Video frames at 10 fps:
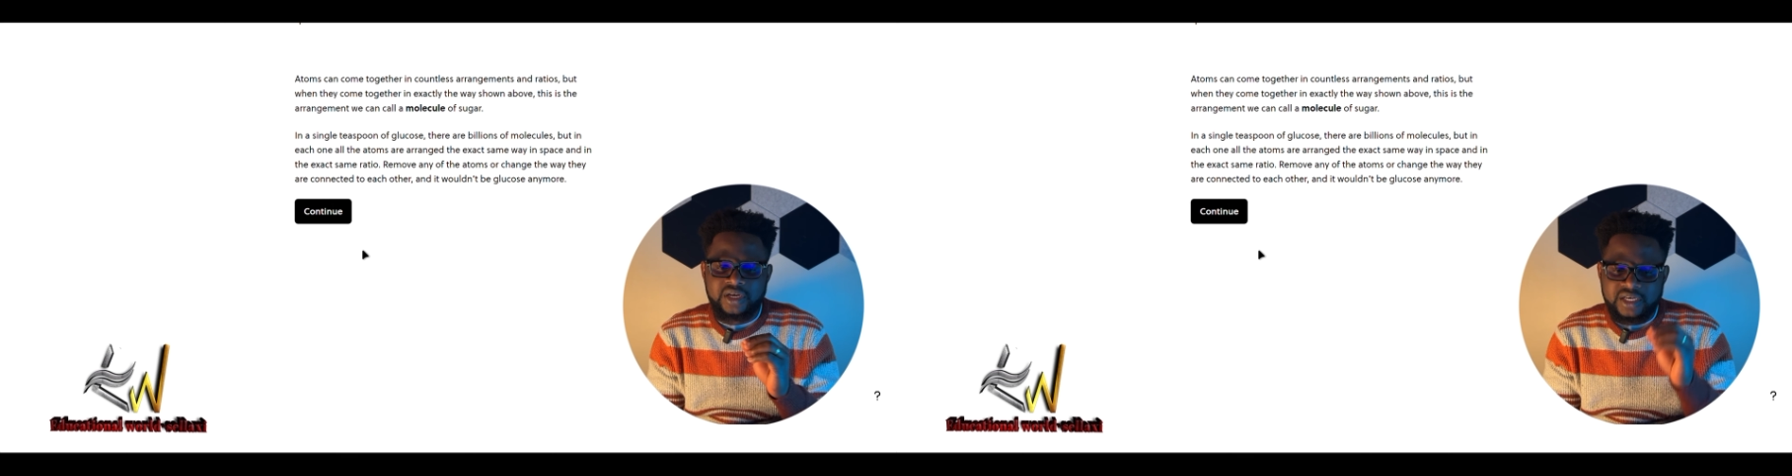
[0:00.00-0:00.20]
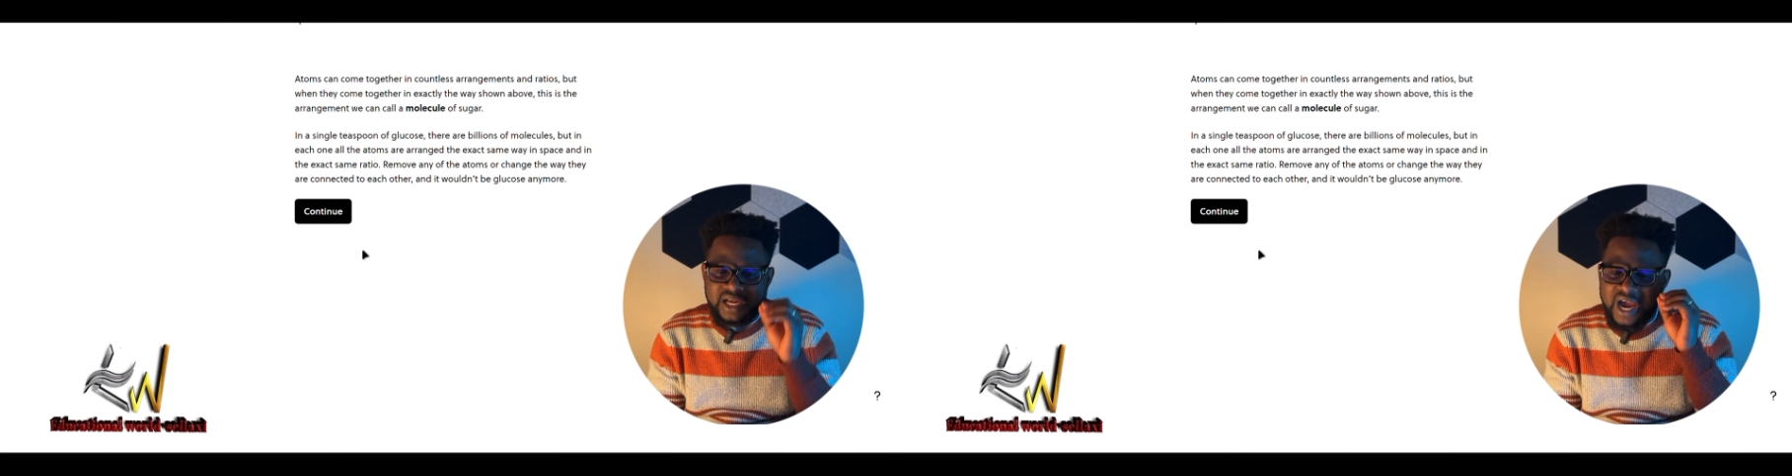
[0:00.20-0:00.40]

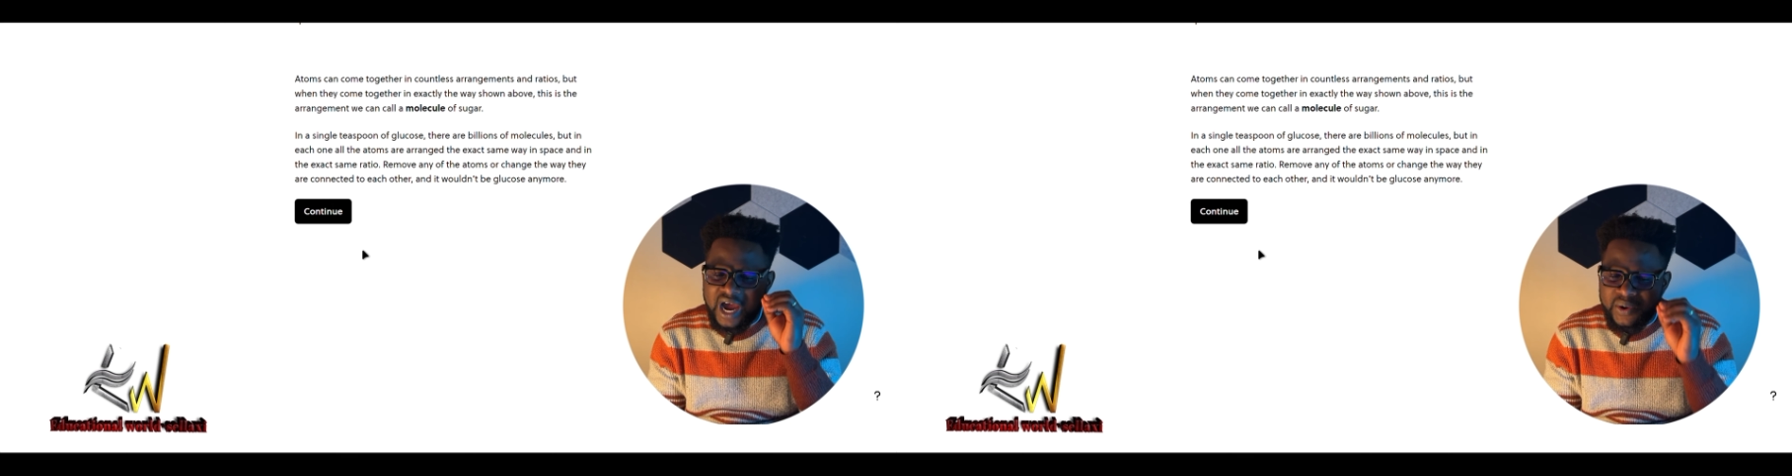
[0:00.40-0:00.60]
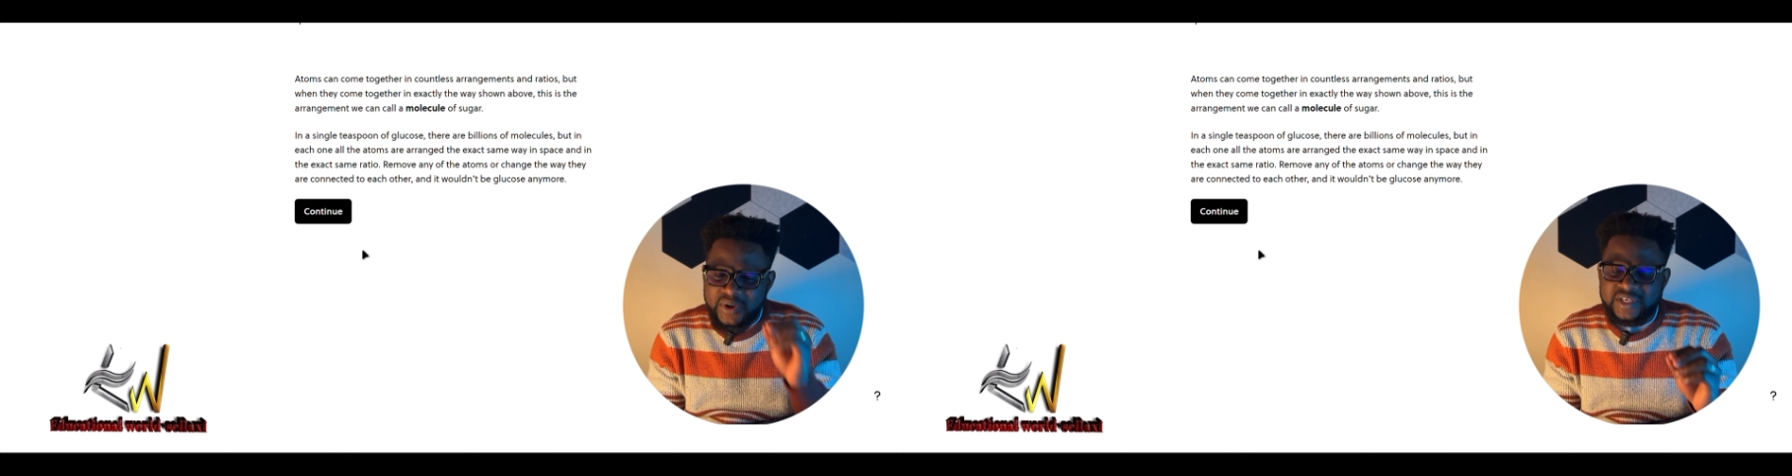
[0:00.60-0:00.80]
they
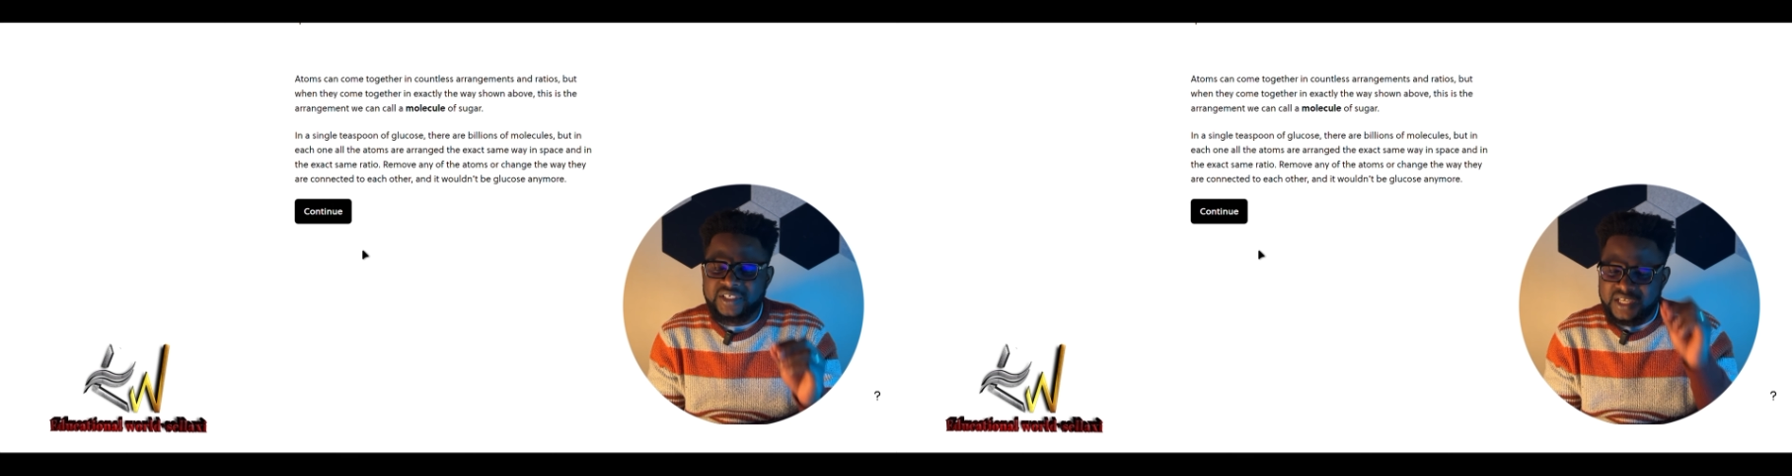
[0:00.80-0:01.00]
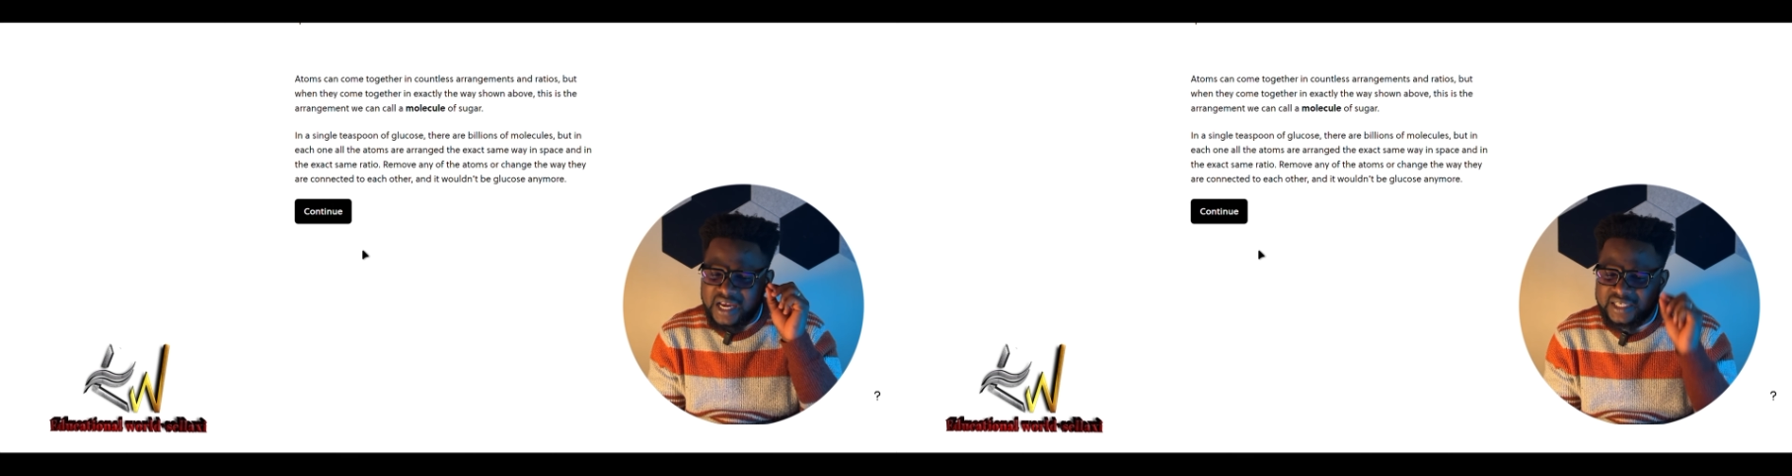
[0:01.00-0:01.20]
are
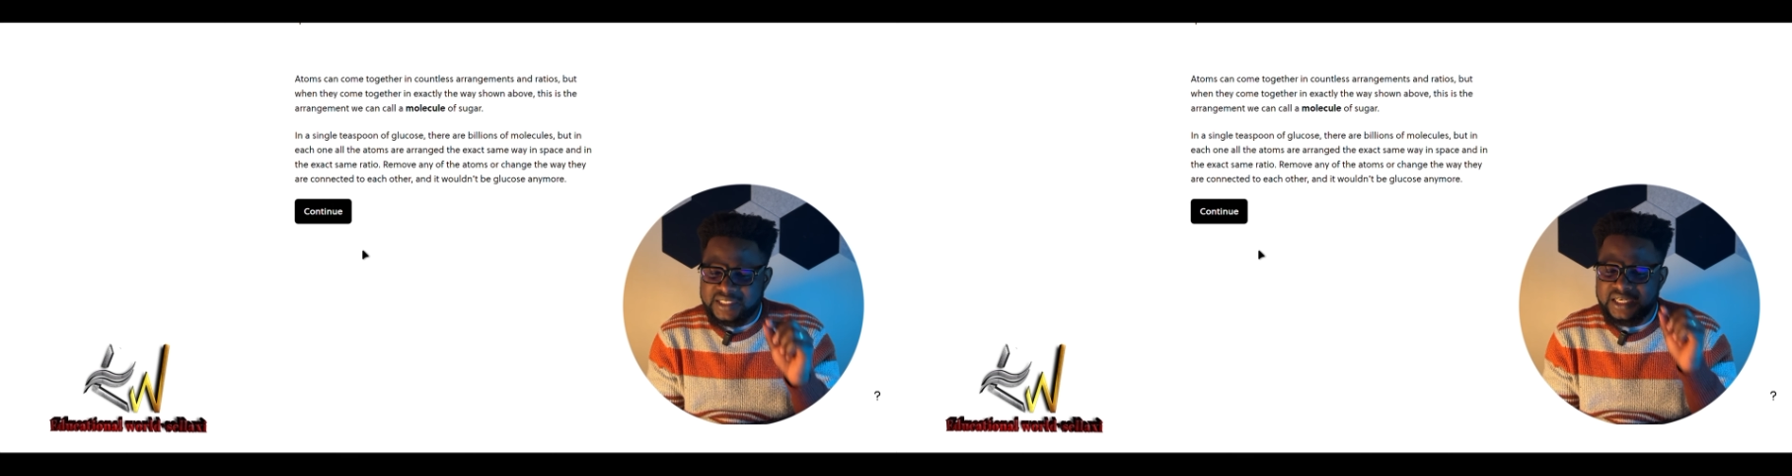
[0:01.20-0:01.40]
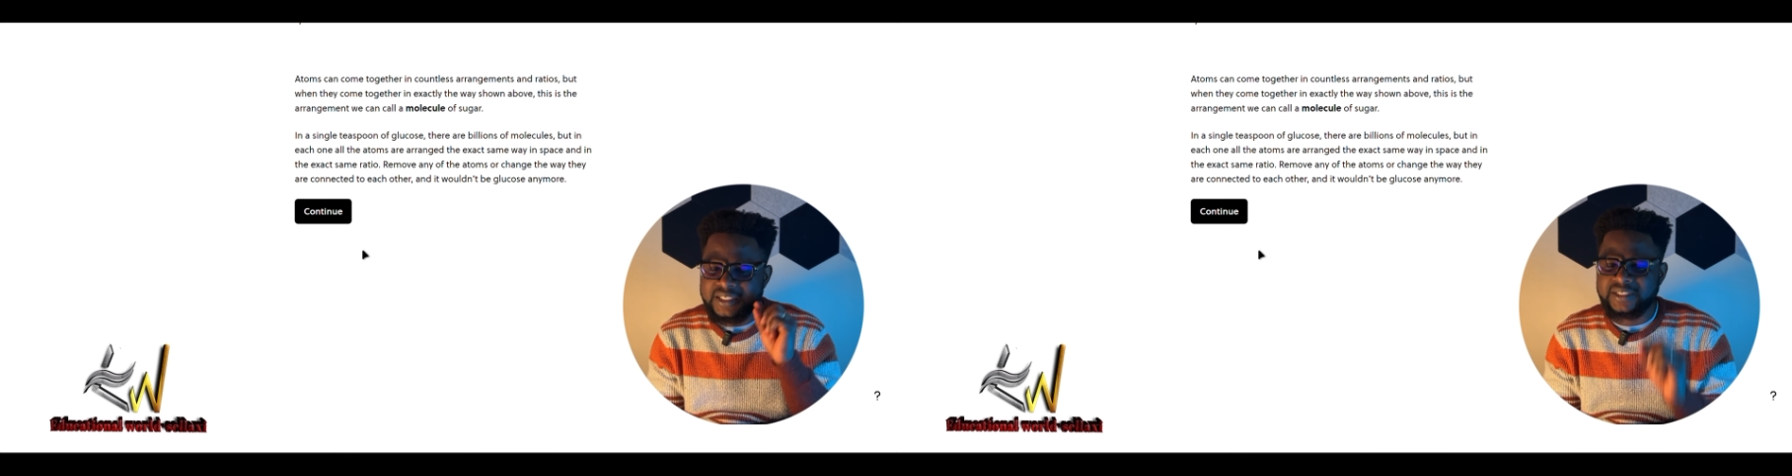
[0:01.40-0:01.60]
arranged the
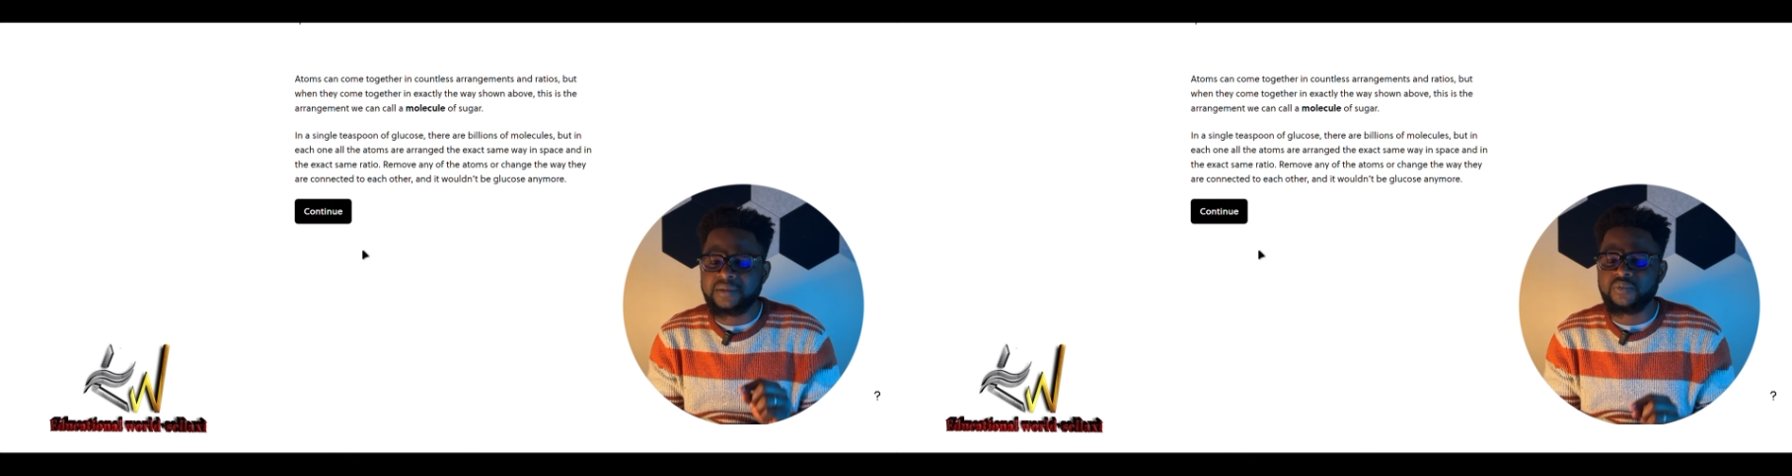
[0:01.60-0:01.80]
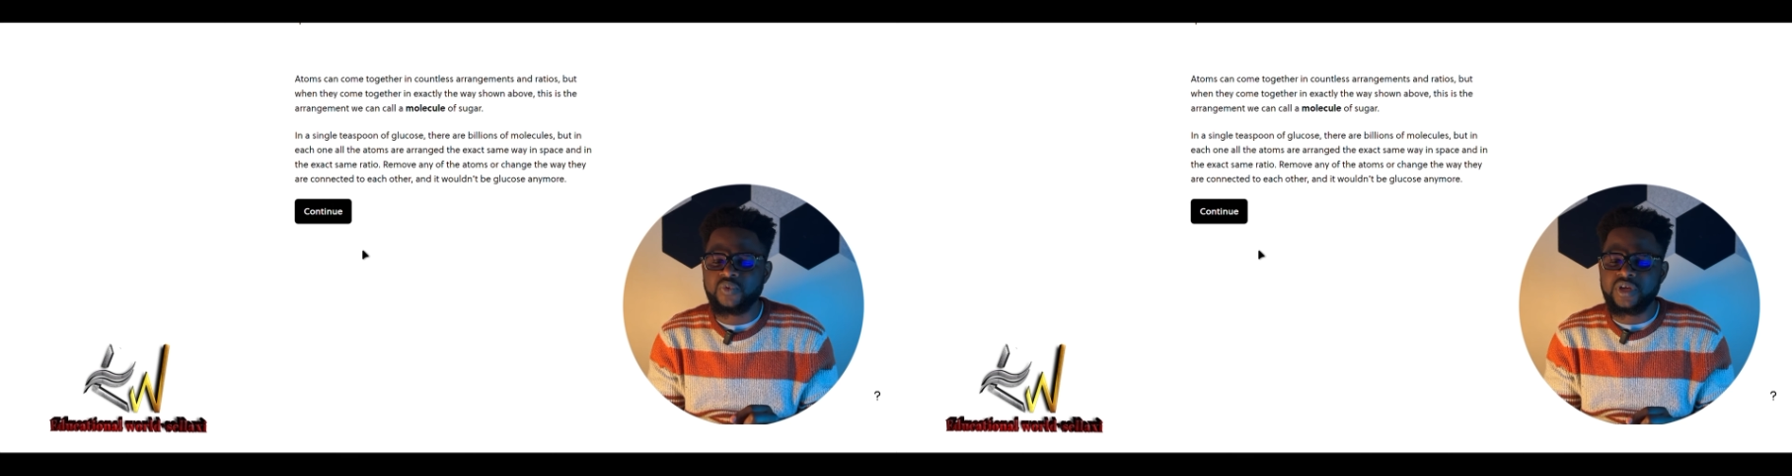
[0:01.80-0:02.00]
exact
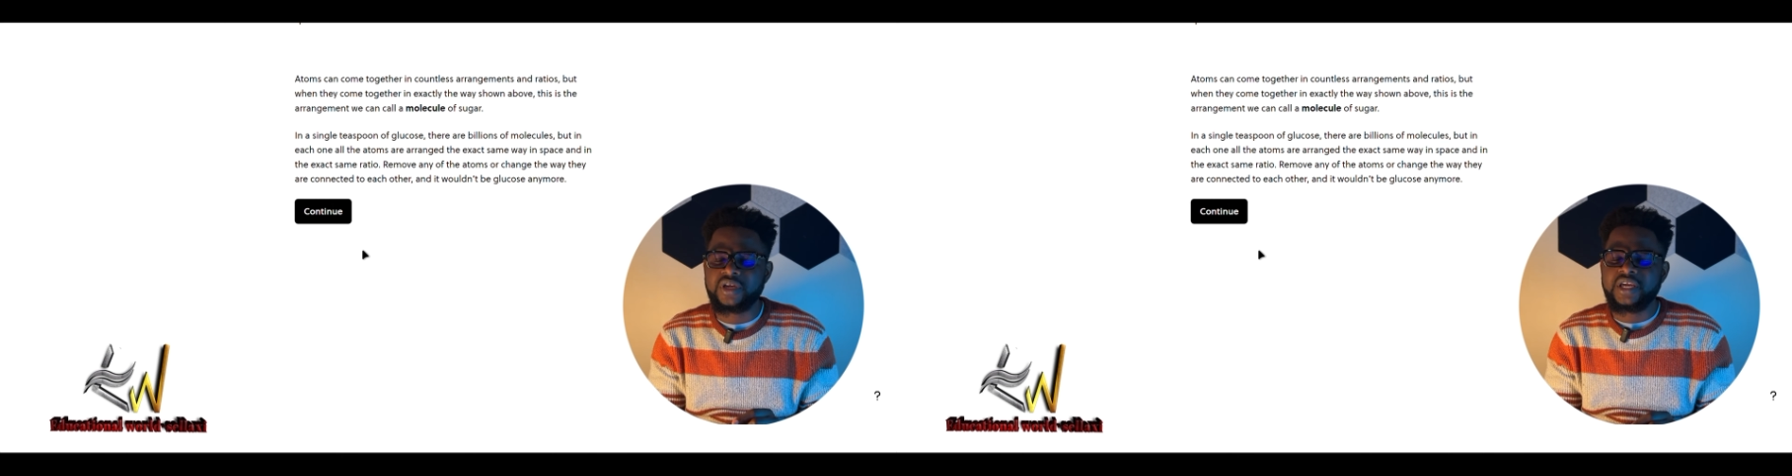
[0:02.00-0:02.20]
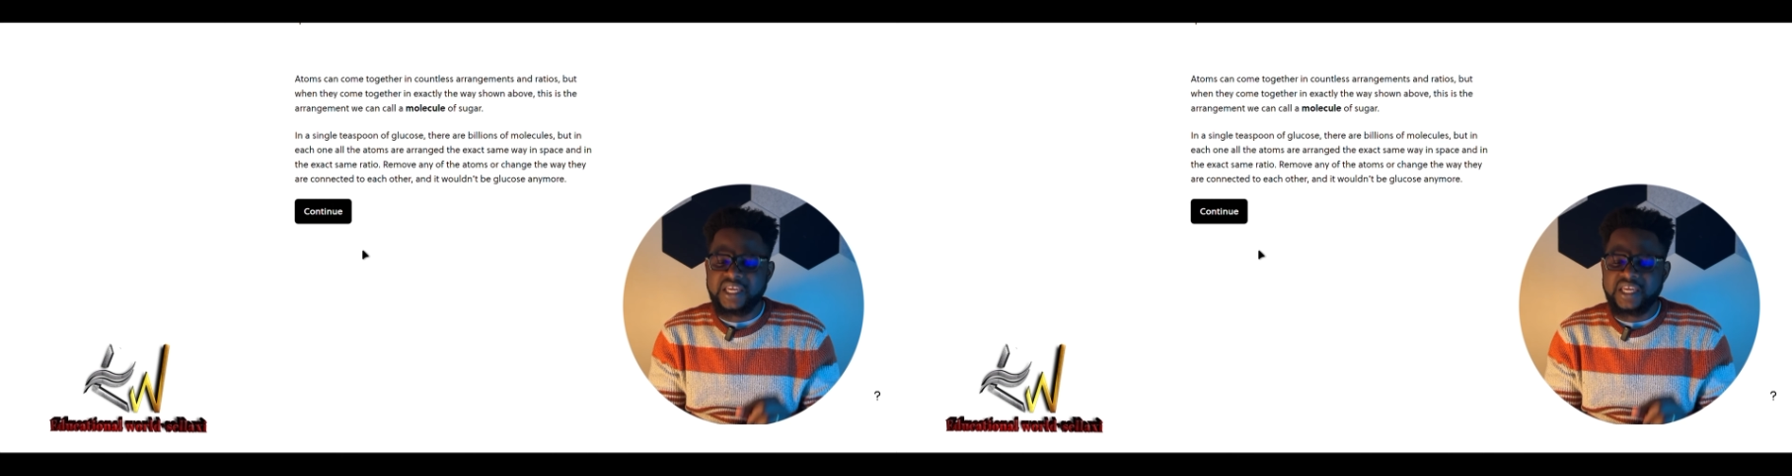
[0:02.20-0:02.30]
same way